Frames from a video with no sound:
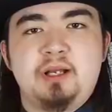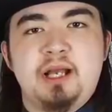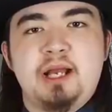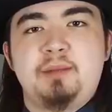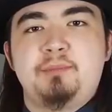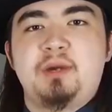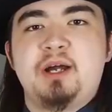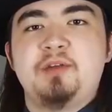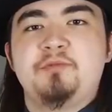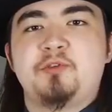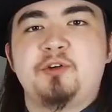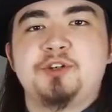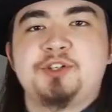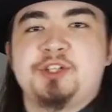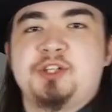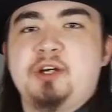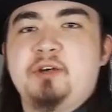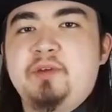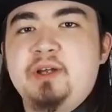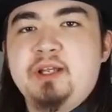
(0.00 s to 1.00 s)
And my
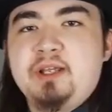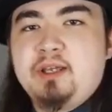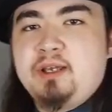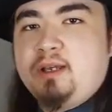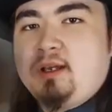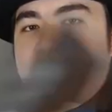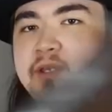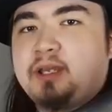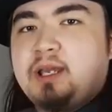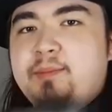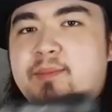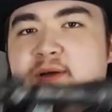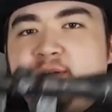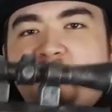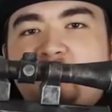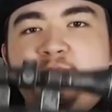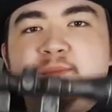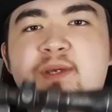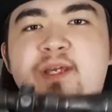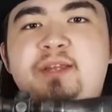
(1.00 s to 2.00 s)
version of it came
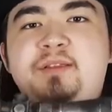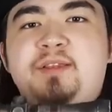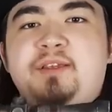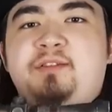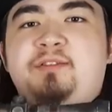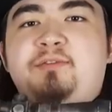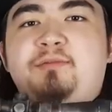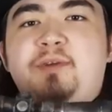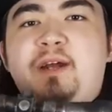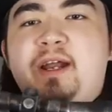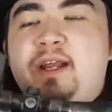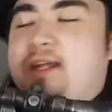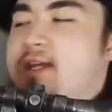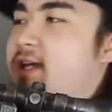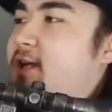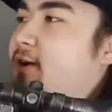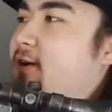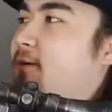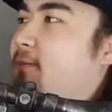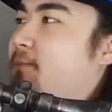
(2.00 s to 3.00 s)
out to be this right
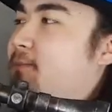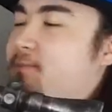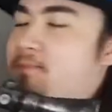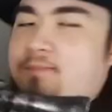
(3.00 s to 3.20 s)
here.